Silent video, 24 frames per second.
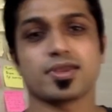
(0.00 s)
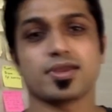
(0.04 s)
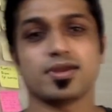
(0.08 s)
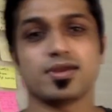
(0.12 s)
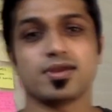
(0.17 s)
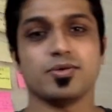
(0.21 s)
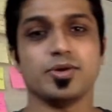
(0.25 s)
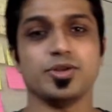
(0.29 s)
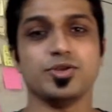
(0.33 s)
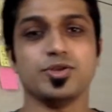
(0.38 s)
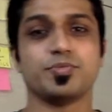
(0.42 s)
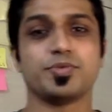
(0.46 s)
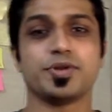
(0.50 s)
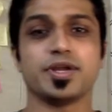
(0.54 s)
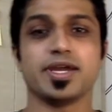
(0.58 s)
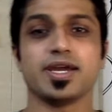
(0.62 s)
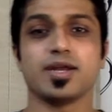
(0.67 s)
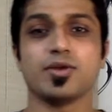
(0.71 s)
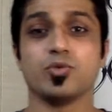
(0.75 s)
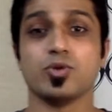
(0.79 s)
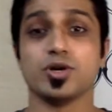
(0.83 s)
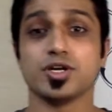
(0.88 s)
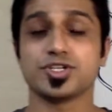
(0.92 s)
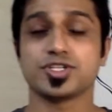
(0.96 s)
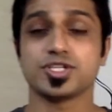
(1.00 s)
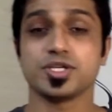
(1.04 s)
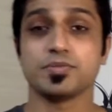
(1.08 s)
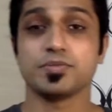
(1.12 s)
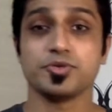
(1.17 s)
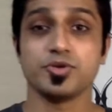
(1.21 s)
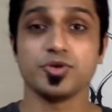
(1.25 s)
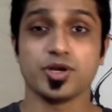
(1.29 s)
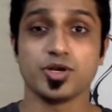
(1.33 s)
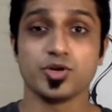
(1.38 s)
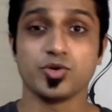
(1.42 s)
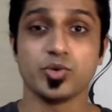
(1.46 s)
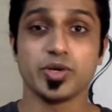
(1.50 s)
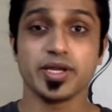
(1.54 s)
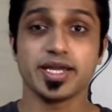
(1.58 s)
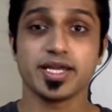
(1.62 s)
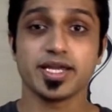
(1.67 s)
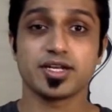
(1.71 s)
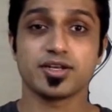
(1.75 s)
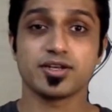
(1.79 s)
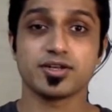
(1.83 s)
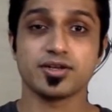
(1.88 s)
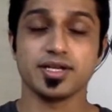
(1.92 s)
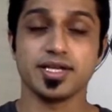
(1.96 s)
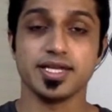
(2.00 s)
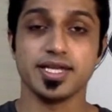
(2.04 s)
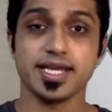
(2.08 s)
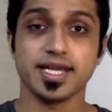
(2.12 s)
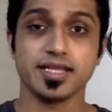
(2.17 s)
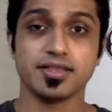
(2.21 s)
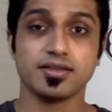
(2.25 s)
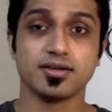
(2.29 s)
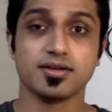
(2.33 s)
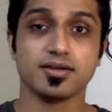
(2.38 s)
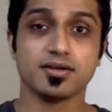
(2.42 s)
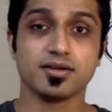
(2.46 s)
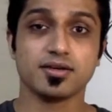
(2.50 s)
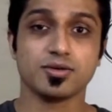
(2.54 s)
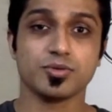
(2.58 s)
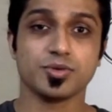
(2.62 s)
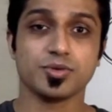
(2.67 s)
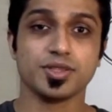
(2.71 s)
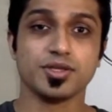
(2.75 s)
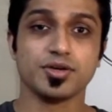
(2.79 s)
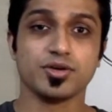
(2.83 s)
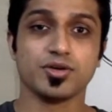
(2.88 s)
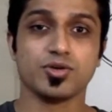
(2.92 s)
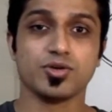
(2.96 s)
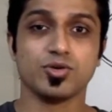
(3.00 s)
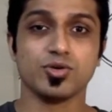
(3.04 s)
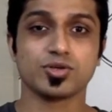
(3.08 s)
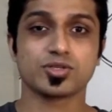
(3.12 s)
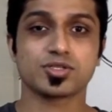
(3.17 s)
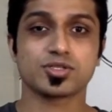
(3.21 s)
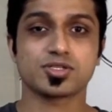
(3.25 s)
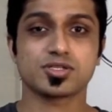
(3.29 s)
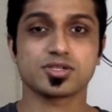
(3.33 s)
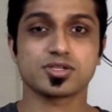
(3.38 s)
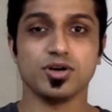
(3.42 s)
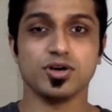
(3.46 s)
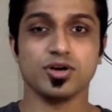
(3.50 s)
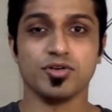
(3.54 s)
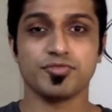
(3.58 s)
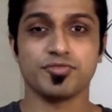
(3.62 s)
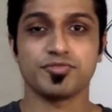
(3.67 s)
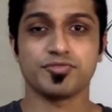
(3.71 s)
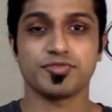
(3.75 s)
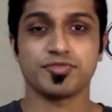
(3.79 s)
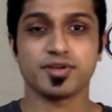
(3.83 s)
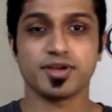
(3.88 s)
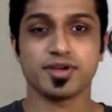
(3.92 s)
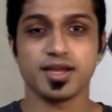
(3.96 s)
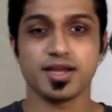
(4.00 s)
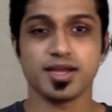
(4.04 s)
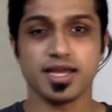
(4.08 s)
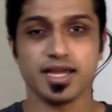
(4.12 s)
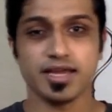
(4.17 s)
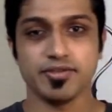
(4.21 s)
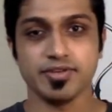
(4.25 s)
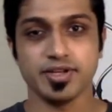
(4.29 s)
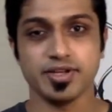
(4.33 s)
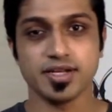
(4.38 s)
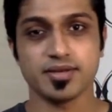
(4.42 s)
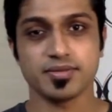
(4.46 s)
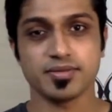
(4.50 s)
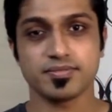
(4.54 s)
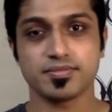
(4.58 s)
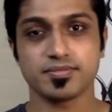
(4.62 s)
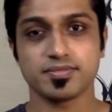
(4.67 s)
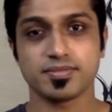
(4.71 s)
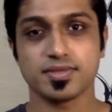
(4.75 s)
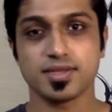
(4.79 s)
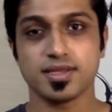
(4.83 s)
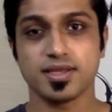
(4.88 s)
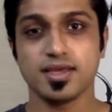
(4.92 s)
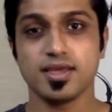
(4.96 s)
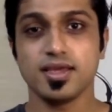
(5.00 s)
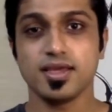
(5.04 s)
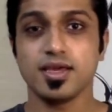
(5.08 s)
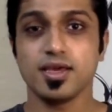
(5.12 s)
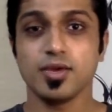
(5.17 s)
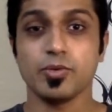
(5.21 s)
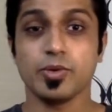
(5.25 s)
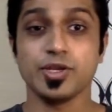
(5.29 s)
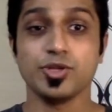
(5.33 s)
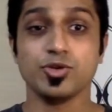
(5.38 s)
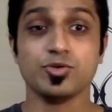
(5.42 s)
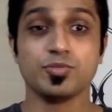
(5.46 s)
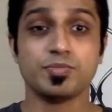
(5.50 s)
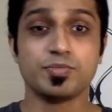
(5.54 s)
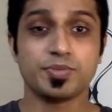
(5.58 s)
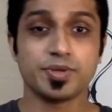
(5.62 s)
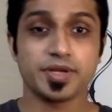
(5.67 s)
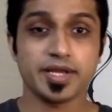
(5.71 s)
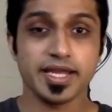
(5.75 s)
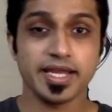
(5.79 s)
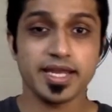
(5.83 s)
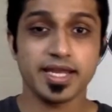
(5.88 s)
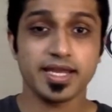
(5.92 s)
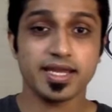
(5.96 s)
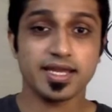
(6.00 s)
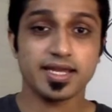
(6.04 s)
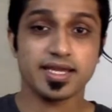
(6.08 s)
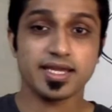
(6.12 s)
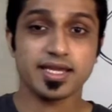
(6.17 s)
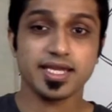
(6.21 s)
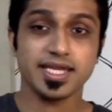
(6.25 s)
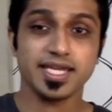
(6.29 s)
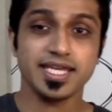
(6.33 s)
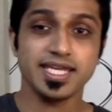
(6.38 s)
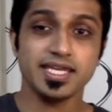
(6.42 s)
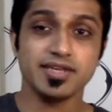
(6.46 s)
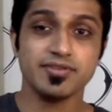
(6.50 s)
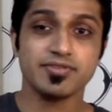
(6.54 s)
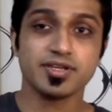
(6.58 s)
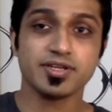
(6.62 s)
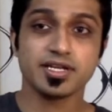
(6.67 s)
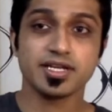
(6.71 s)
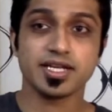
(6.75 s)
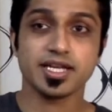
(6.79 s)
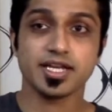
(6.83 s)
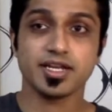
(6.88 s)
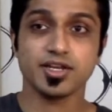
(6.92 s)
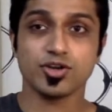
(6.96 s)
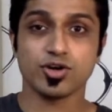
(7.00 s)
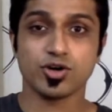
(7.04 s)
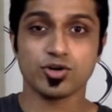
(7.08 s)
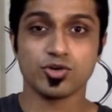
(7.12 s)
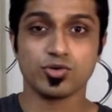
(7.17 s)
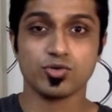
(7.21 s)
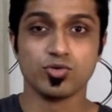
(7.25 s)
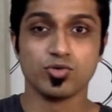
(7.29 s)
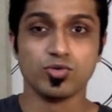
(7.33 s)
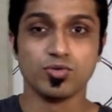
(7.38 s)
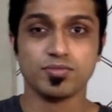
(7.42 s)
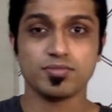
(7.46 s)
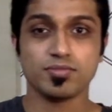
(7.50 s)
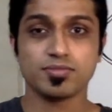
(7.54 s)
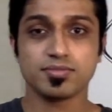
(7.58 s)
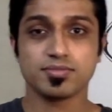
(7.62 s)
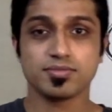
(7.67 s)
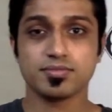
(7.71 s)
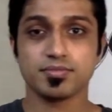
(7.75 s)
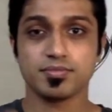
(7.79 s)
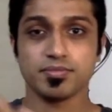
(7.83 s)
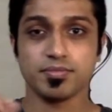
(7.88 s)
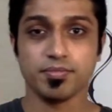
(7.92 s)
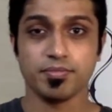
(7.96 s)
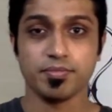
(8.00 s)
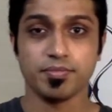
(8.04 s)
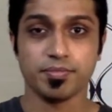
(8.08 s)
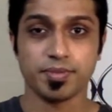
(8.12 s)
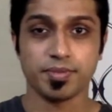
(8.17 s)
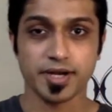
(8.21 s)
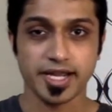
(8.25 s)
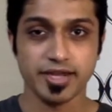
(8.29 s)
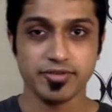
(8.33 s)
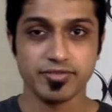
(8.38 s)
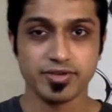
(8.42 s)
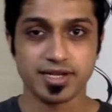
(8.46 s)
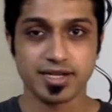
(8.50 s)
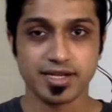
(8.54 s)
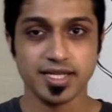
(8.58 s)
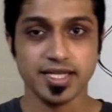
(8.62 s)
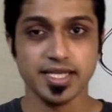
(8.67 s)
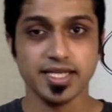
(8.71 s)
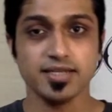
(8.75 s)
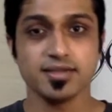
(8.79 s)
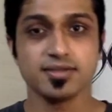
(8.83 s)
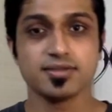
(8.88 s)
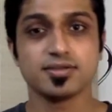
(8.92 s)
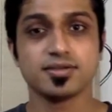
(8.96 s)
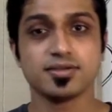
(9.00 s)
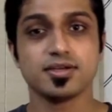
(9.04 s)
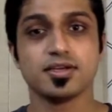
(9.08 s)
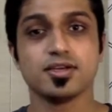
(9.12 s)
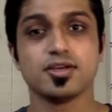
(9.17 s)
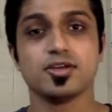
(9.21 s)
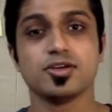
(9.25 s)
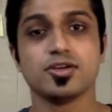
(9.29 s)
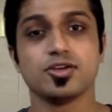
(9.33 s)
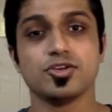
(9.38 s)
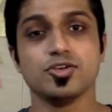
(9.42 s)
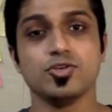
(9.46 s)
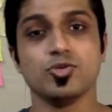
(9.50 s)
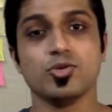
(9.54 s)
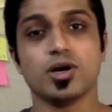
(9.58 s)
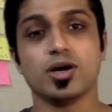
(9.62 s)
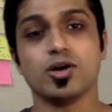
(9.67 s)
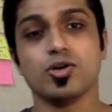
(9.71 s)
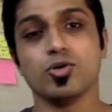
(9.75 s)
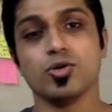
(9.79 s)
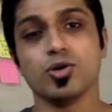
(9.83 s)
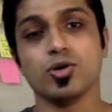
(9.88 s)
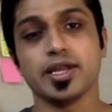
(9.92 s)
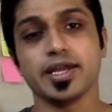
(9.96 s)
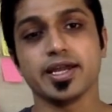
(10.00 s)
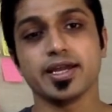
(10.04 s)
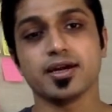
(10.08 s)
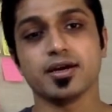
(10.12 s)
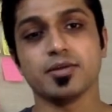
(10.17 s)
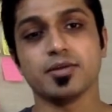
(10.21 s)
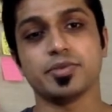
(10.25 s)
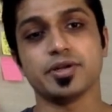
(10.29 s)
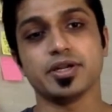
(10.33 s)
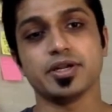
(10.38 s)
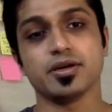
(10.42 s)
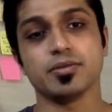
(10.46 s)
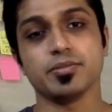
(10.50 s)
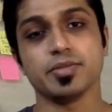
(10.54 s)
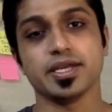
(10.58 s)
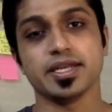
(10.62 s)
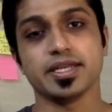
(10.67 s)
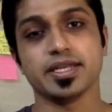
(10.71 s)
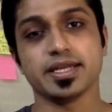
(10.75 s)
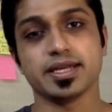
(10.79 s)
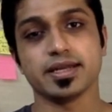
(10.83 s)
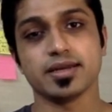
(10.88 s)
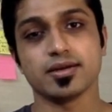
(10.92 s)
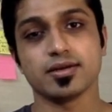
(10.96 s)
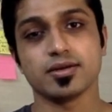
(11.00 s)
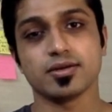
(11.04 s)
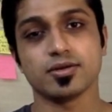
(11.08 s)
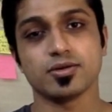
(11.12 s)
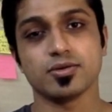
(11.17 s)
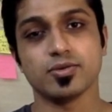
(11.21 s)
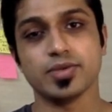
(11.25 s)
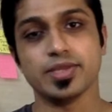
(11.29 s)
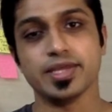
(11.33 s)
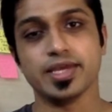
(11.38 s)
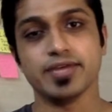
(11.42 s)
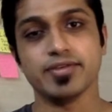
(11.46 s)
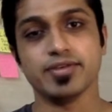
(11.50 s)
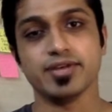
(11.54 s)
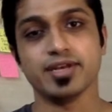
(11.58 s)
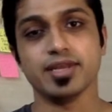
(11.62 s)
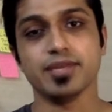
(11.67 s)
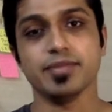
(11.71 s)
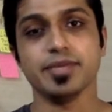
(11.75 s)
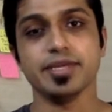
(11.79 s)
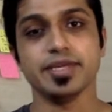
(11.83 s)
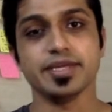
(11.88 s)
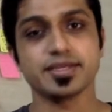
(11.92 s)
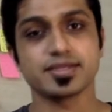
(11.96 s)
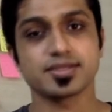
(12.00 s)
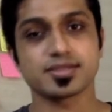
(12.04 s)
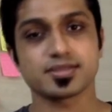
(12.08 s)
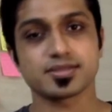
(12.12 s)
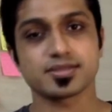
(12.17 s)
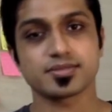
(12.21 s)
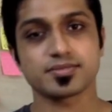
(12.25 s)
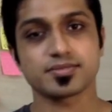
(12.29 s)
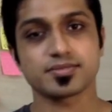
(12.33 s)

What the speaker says: When you pray and worship, you are doing it together with the host of heaven. When you pray, even in your room, privately, you are holding a prayer meeting with heavenly beings.